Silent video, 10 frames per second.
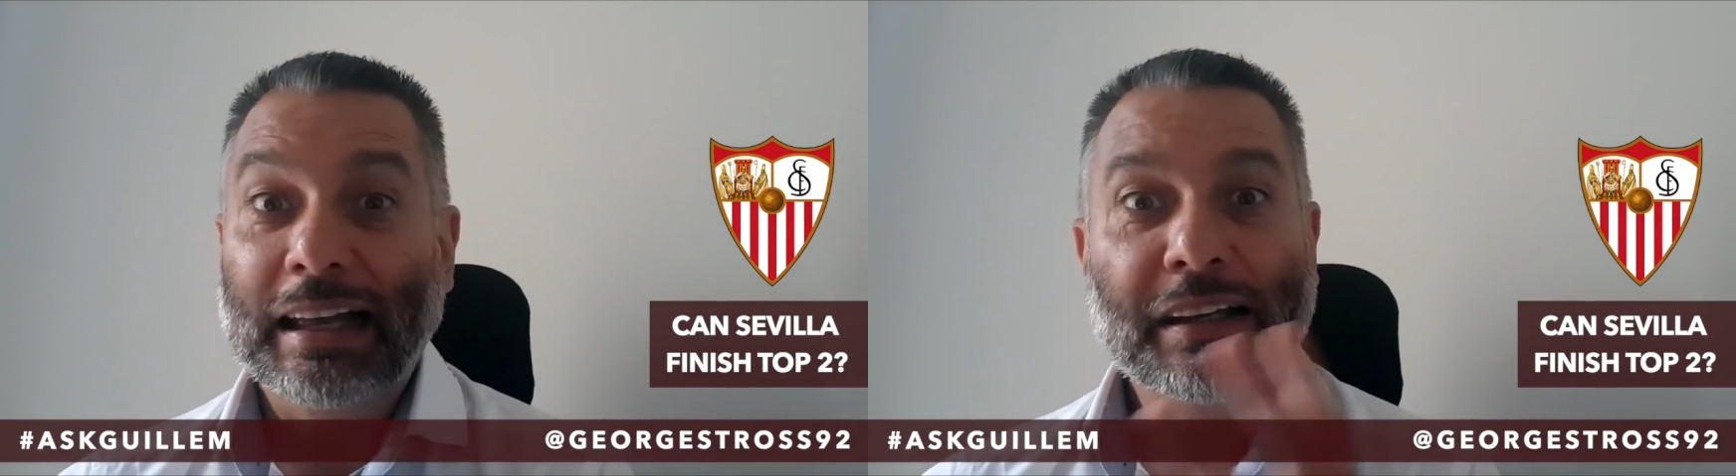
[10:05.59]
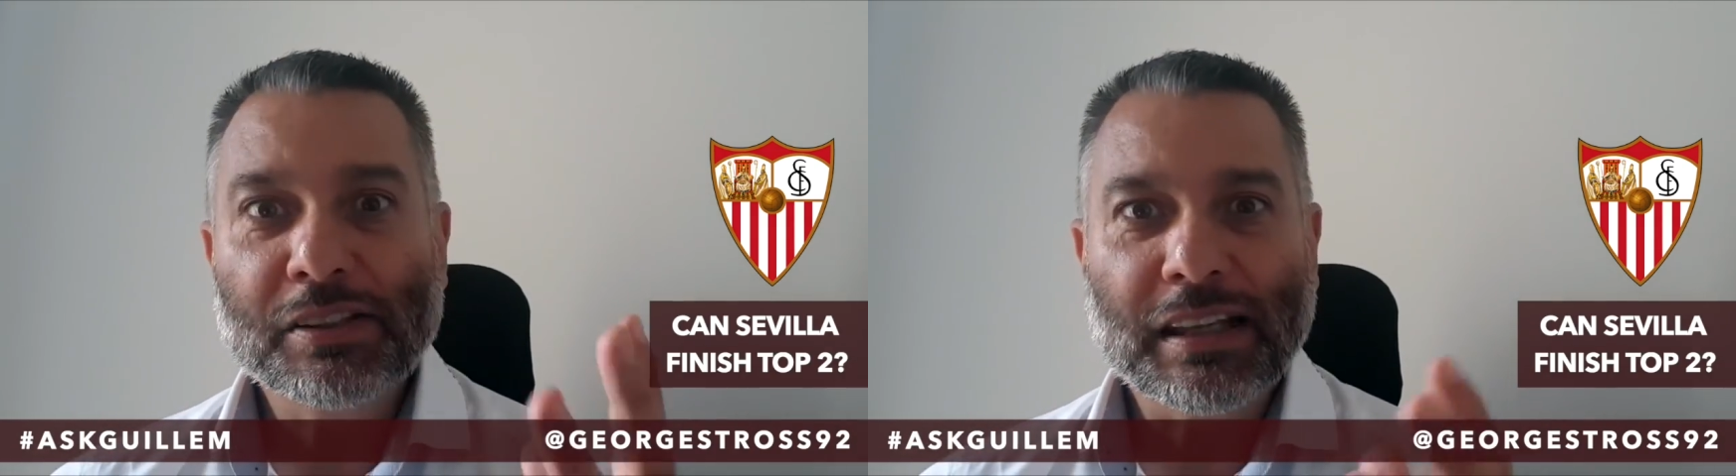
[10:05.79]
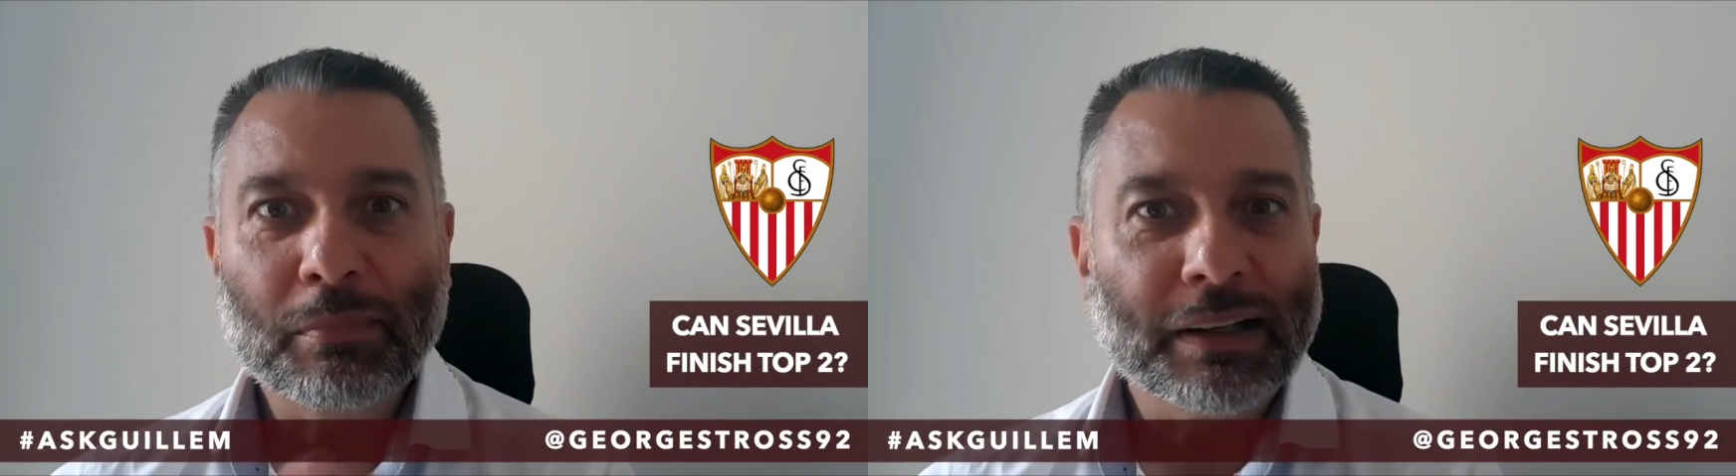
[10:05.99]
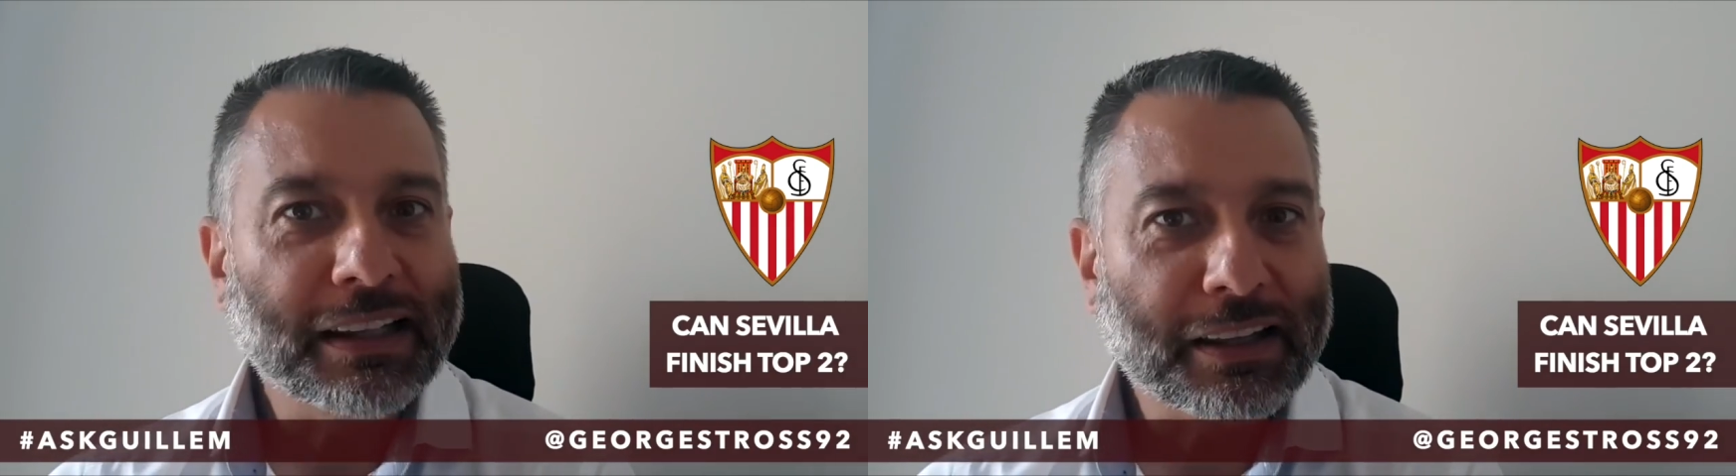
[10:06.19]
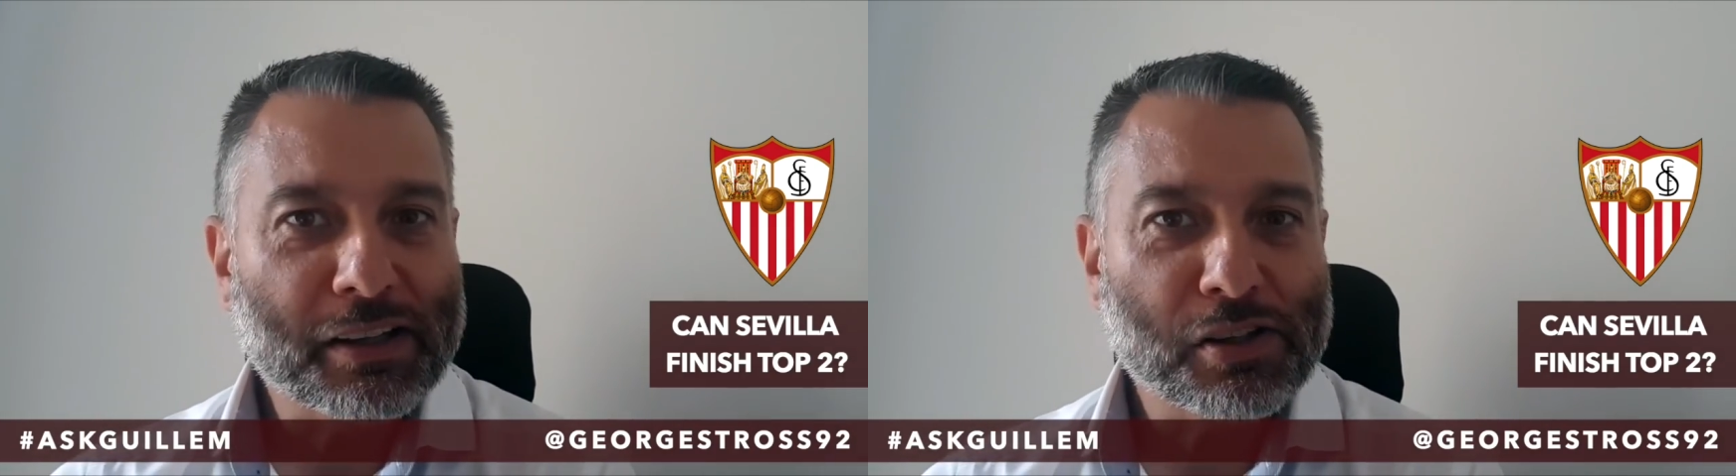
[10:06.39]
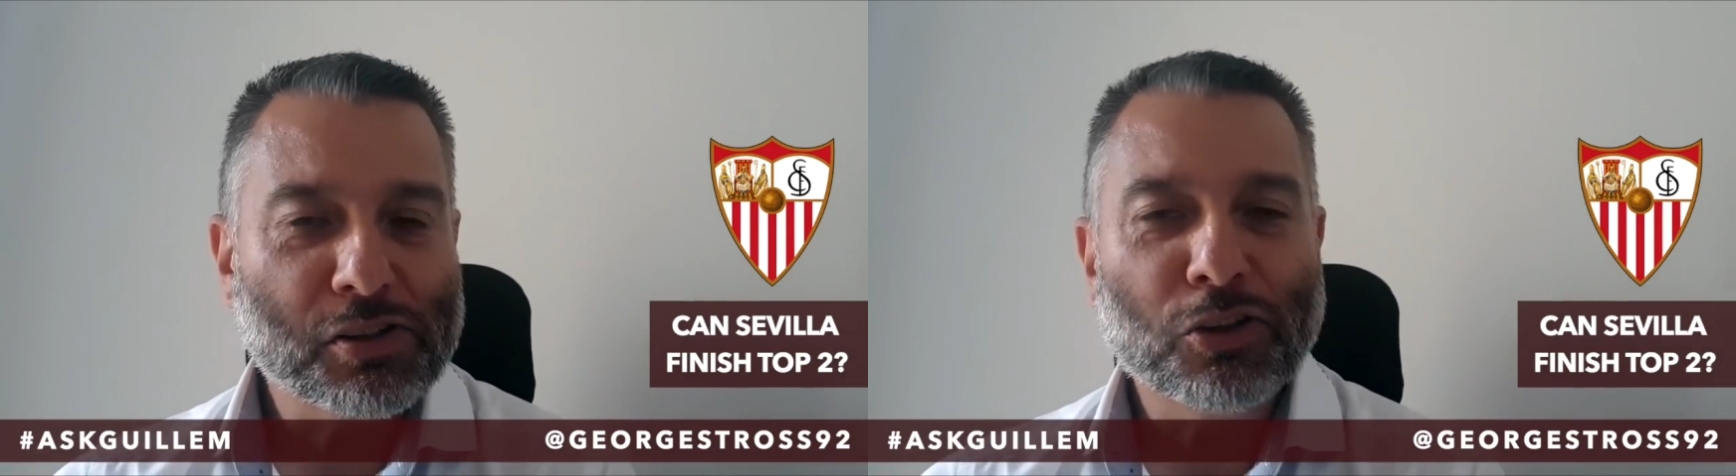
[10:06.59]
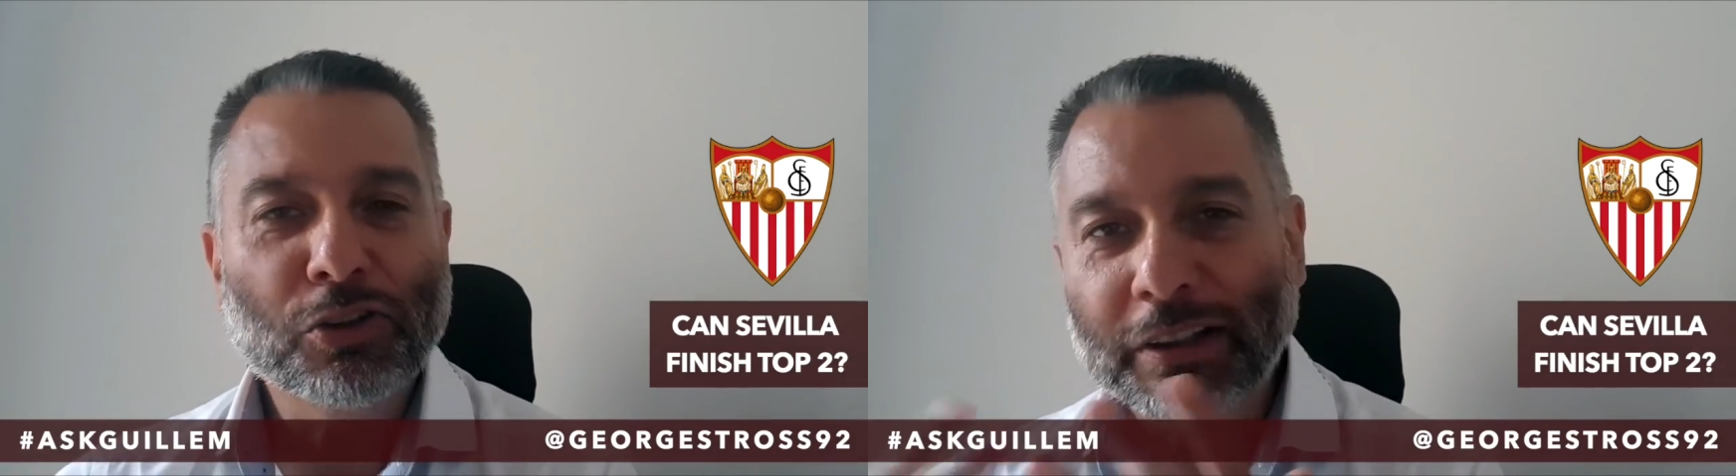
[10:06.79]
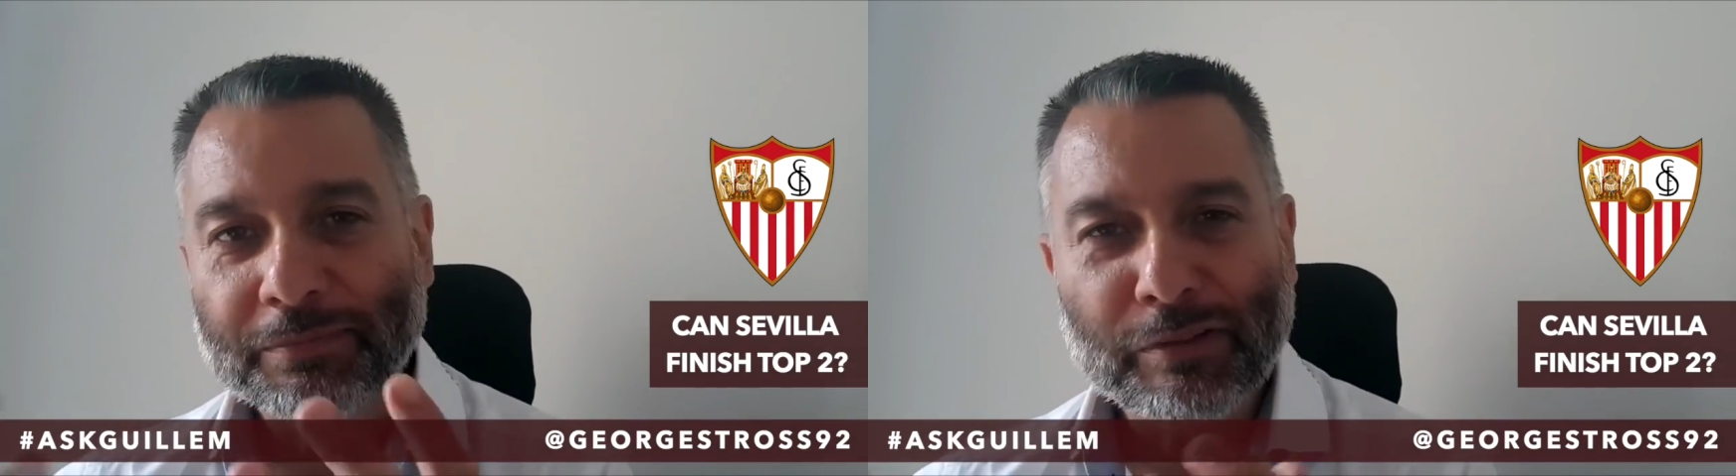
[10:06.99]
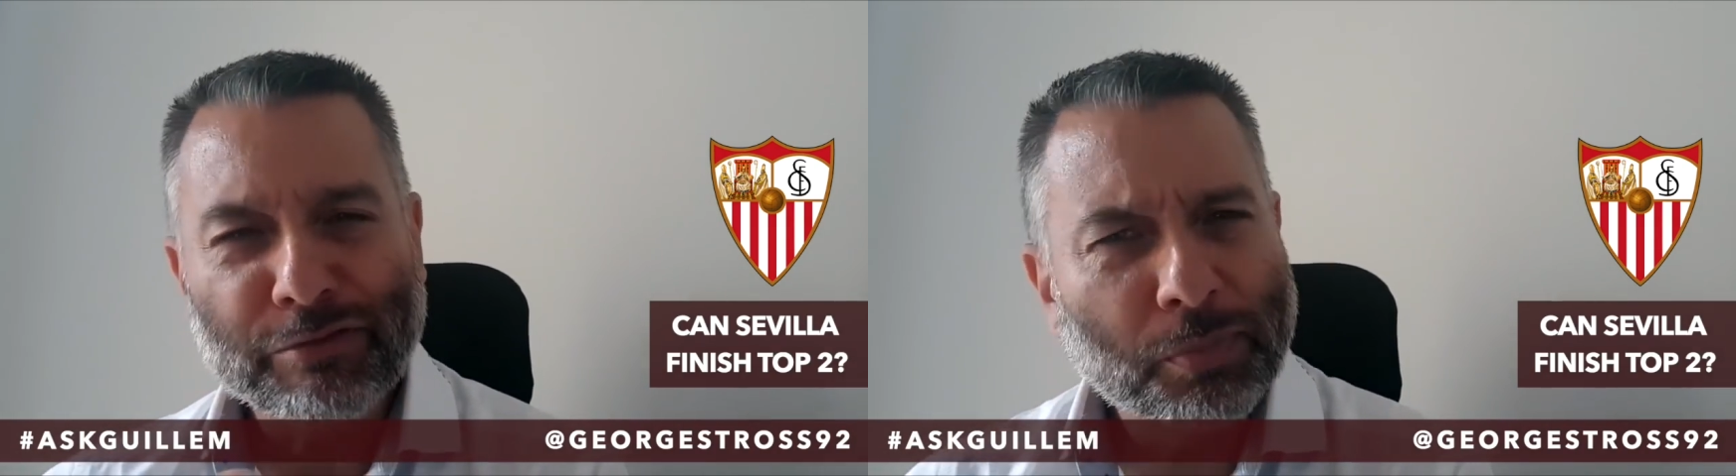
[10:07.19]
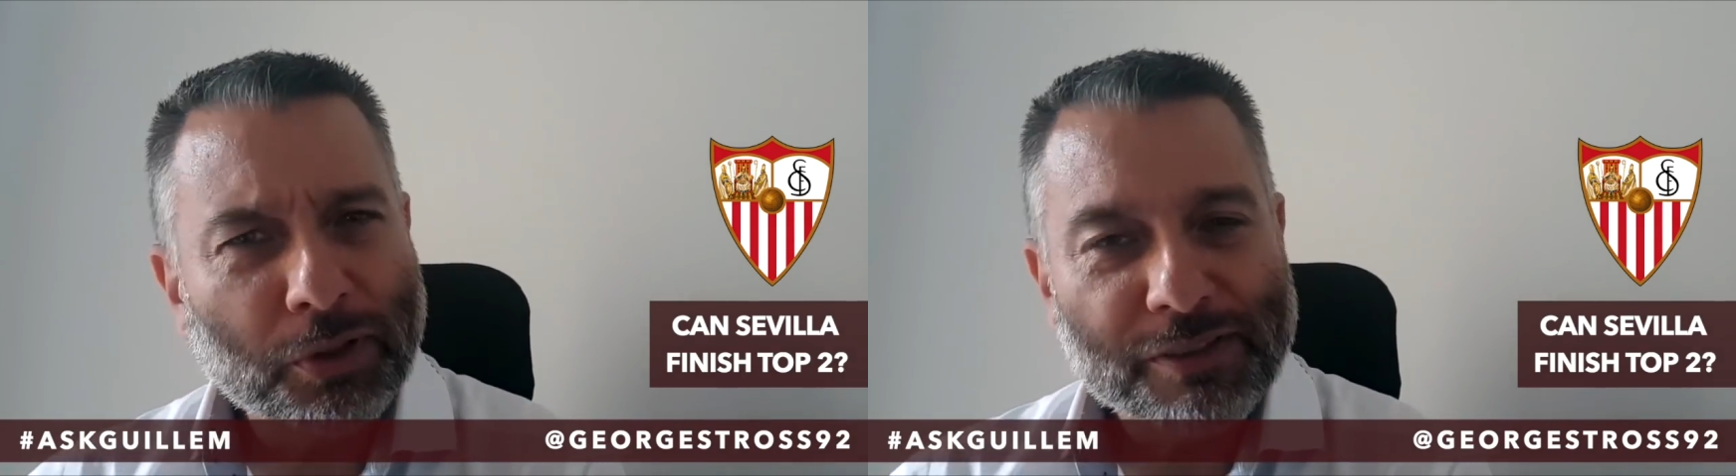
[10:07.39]
And instead, Ben Yedder is scoring.
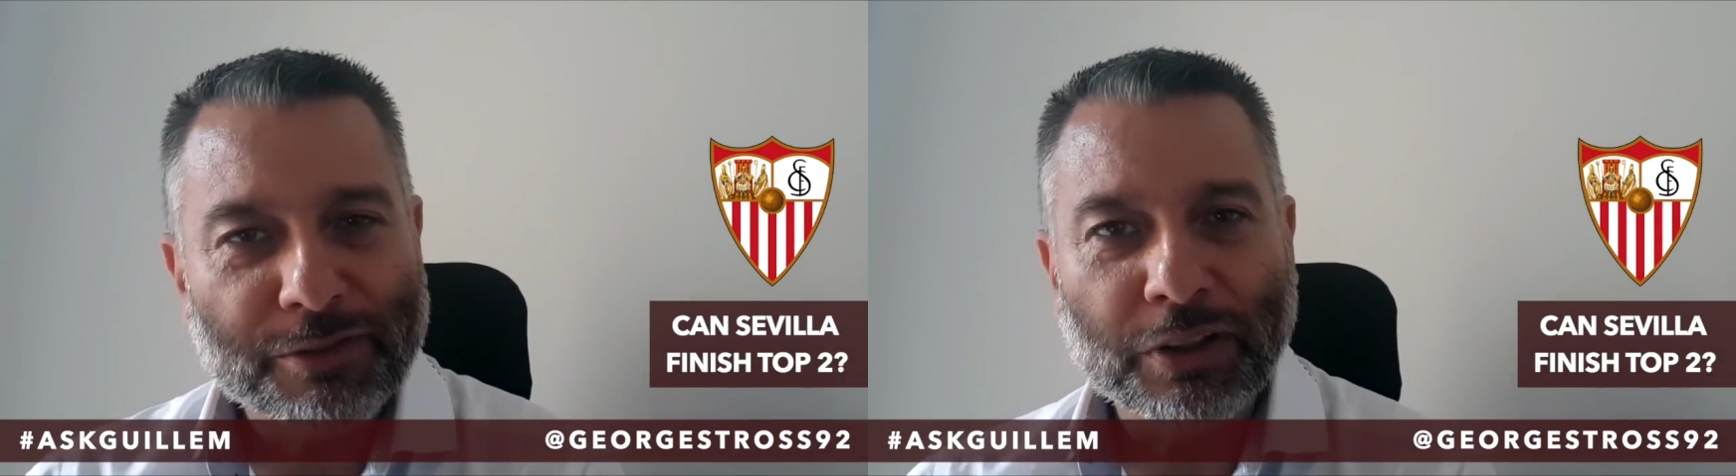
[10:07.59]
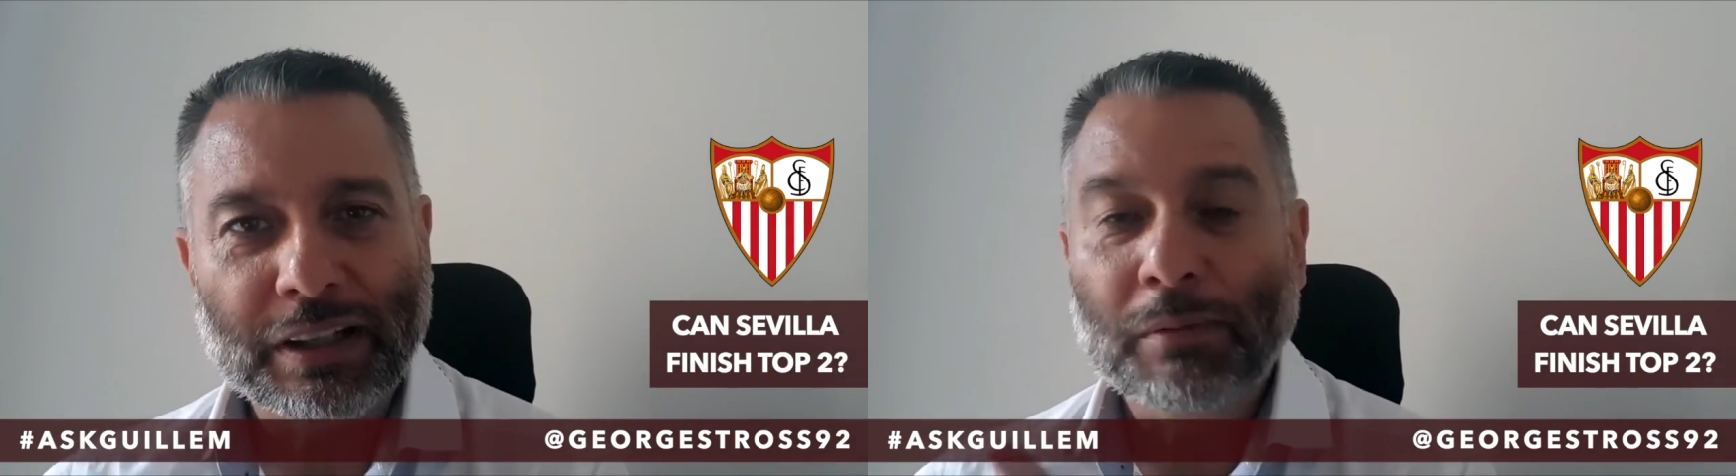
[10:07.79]
Football is funny.